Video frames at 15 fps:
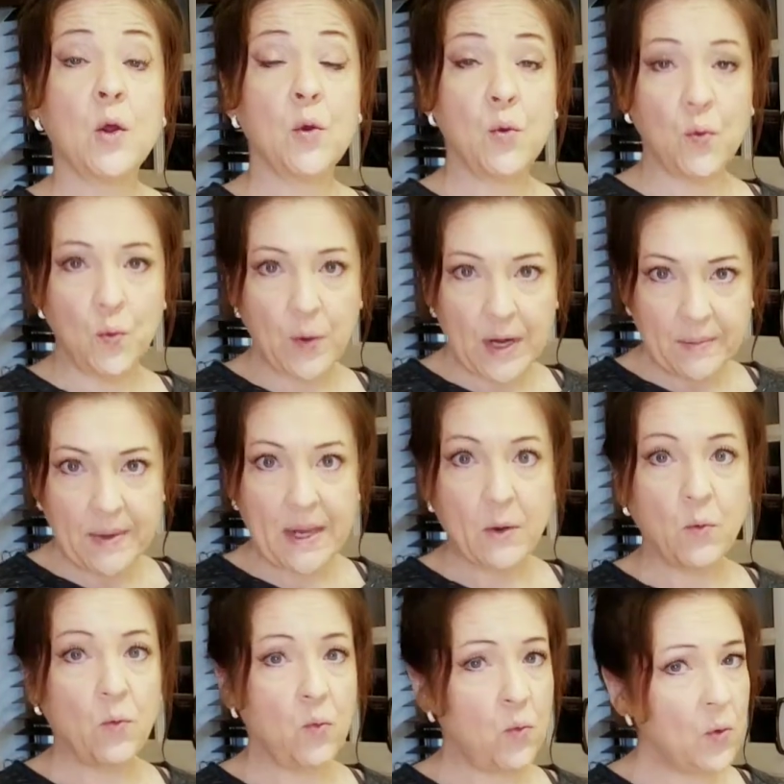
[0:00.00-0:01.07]
Cream it
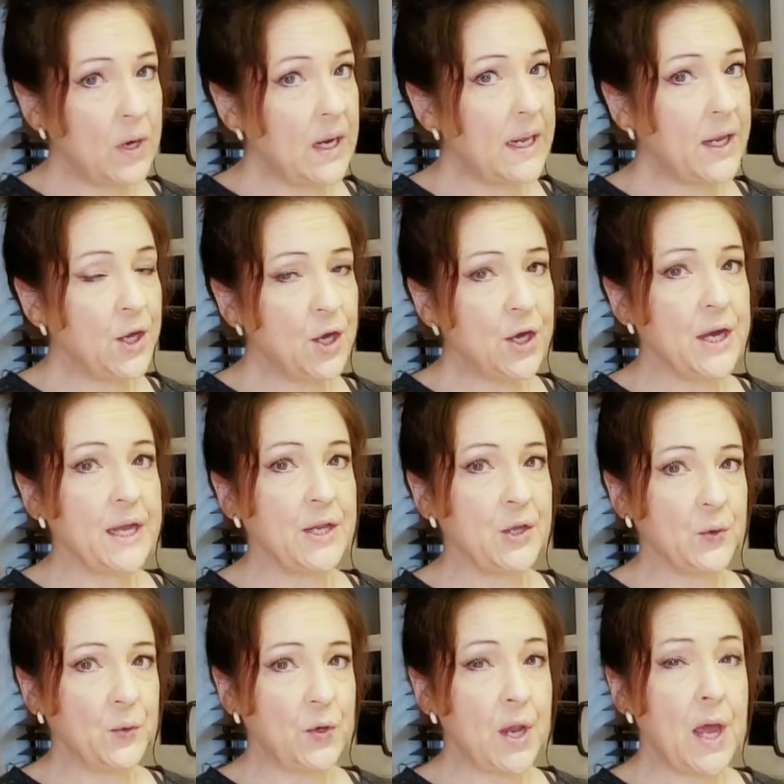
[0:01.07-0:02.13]
really good.
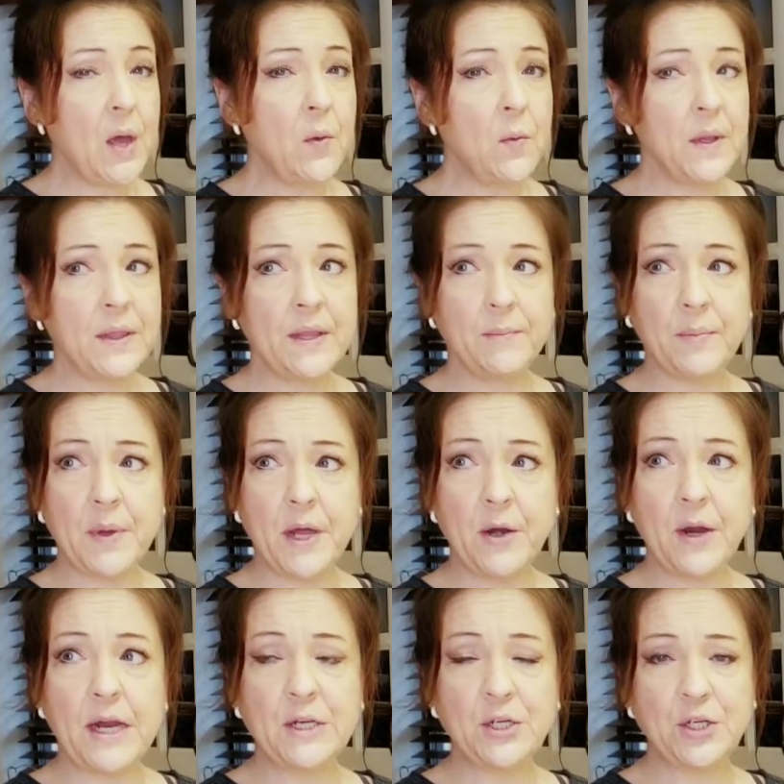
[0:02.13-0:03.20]
You'll know when the butter
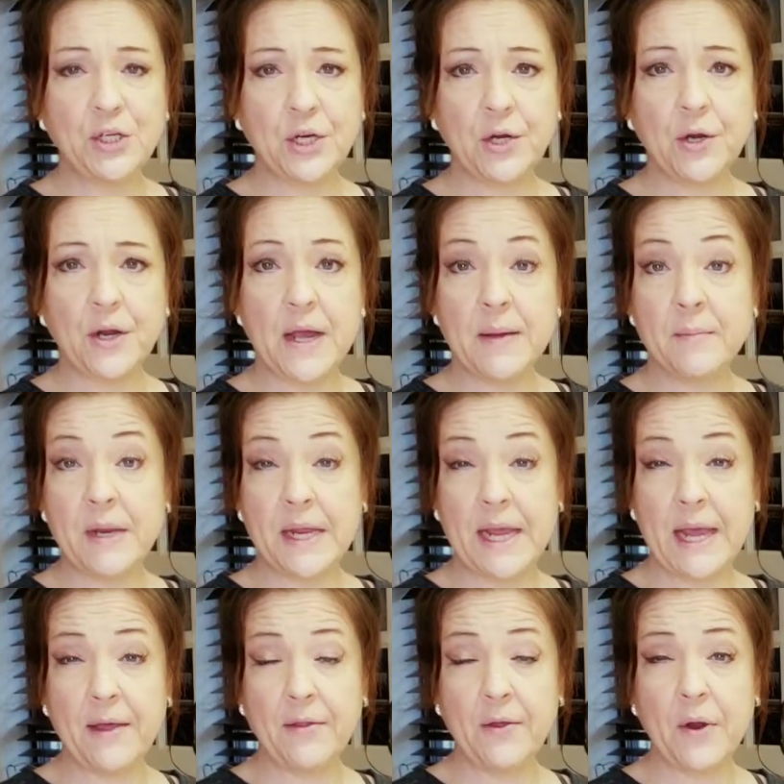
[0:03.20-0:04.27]
and sugar come
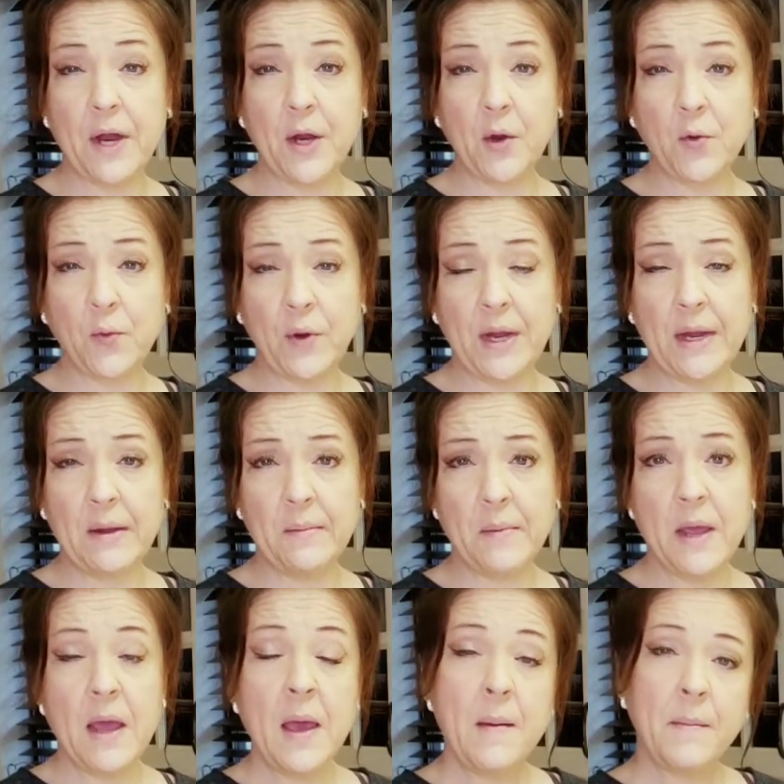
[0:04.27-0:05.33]
together and cream,
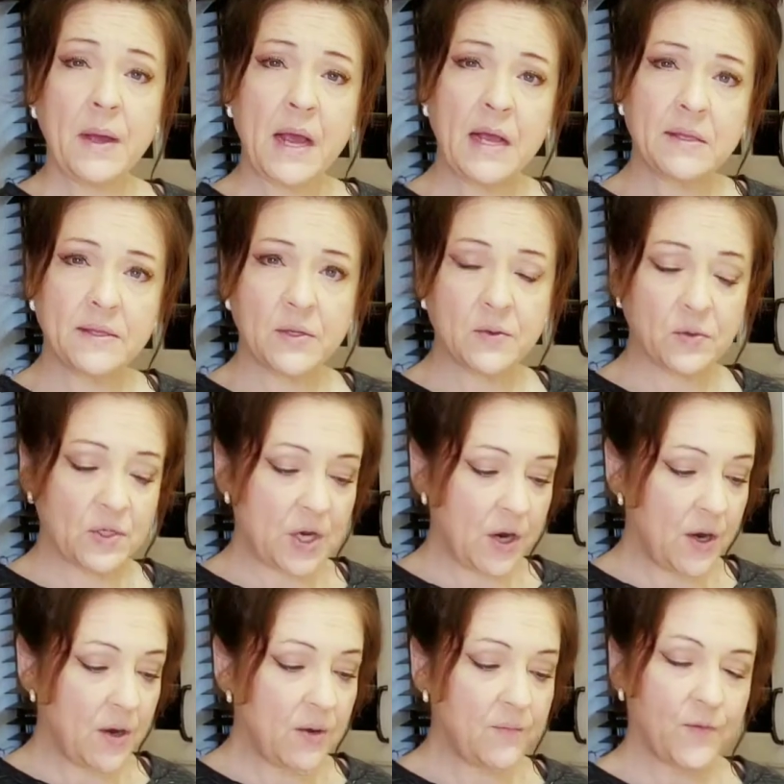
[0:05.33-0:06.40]
because it'll
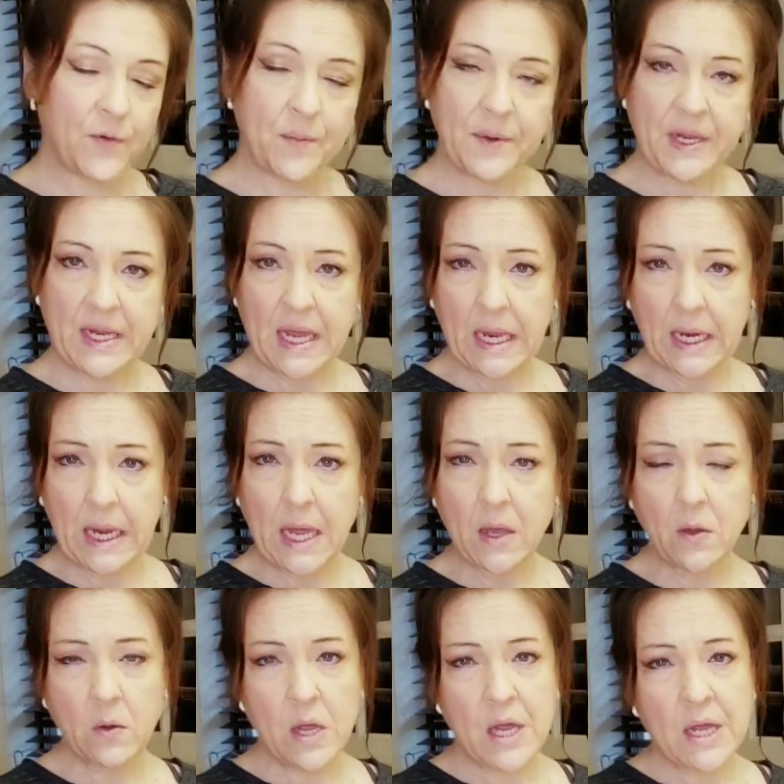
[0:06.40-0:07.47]
turn from
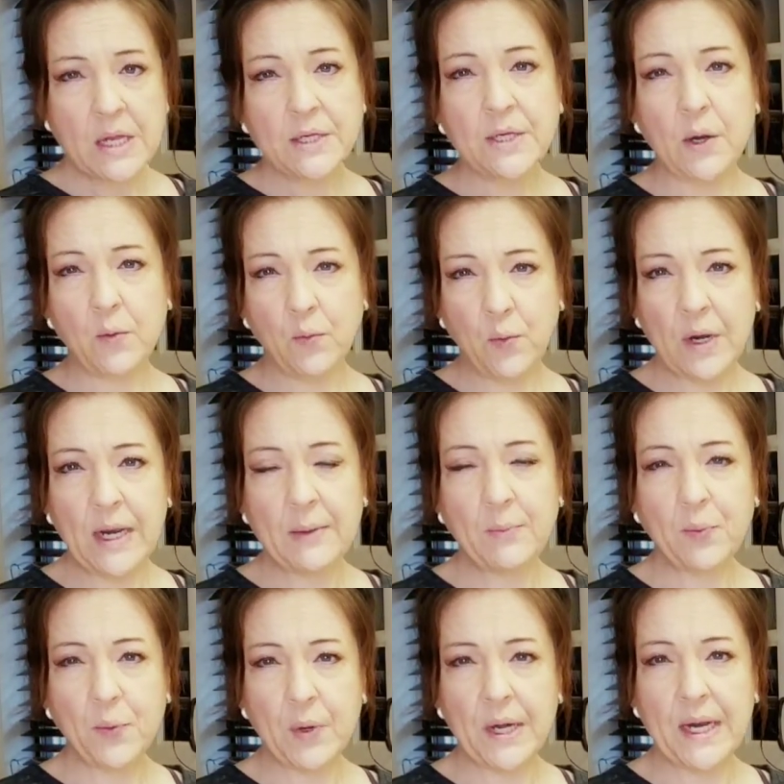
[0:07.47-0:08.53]
yellow to a really
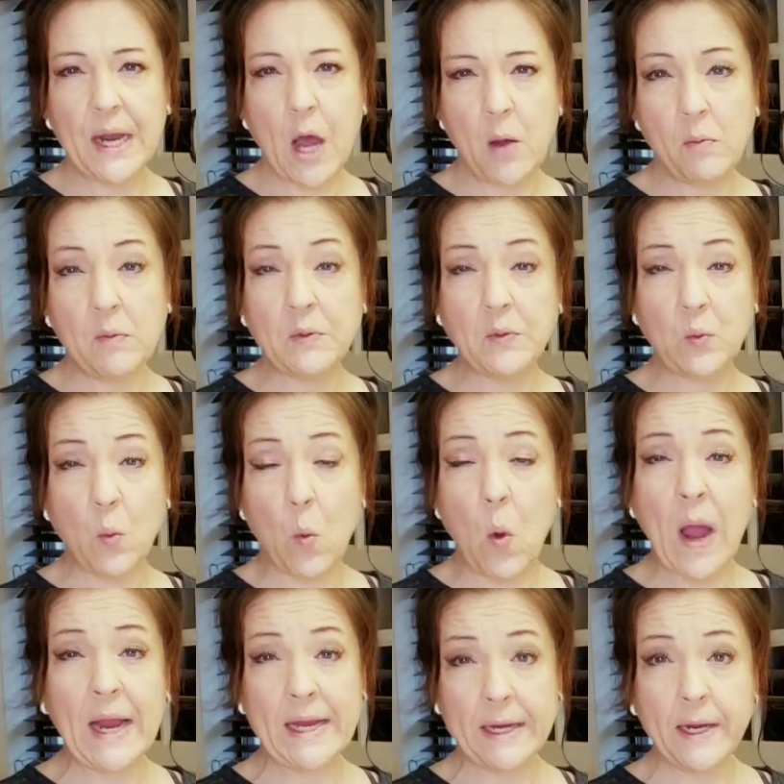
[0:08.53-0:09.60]
pretty, almost
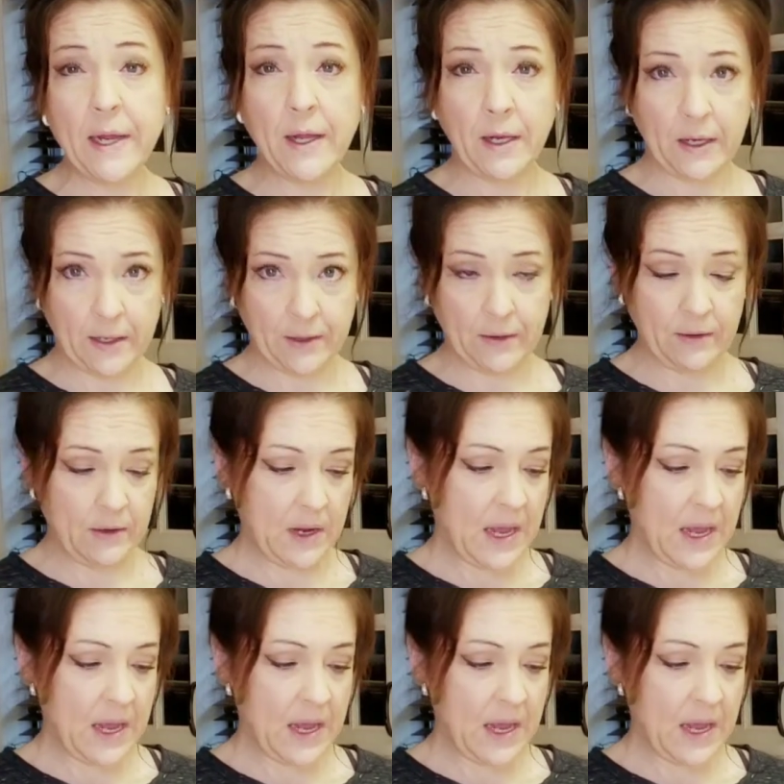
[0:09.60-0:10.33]
white color.